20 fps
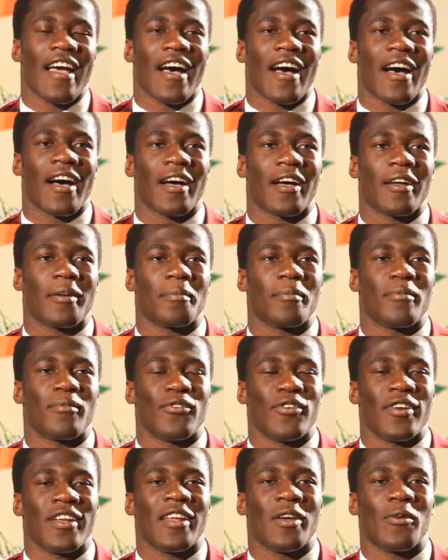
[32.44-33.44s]
I
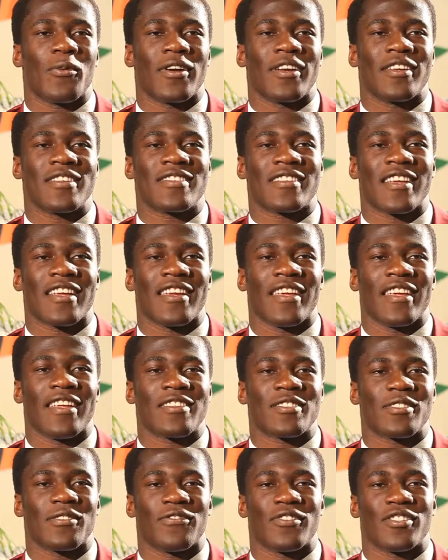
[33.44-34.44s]
really want to study
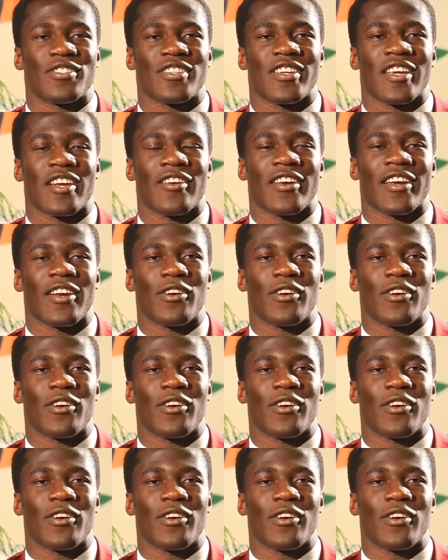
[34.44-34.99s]
civil engineering